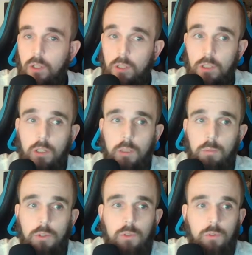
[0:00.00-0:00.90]
he
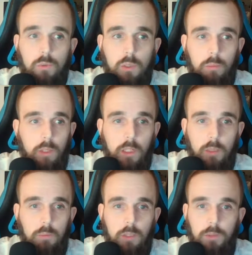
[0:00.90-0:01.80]
produced when he
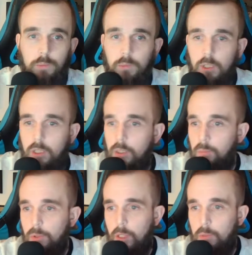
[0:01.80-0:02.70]
played, but he
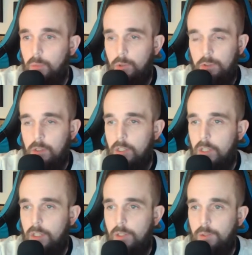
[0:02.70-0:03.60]
didn't play most of the
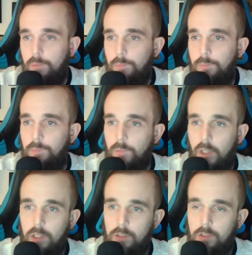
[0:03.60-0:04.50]
year.
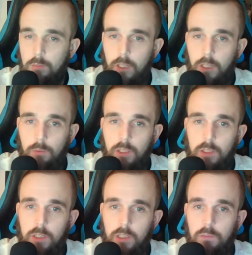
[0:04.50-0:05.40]
And it seemed like when he
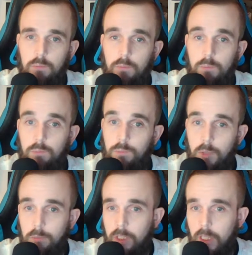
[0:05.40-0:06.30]
did,
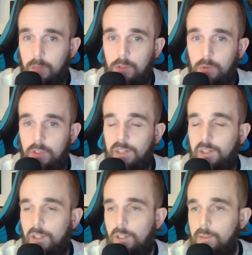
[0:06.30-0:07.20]
some of the games he was
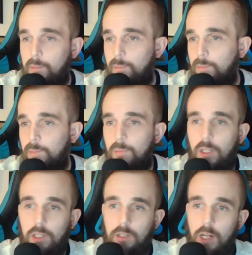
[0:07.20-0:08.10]
getting hurt
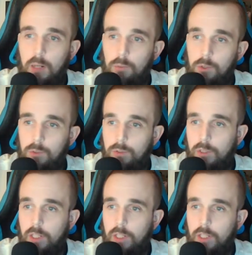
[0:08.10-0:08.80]
and not producing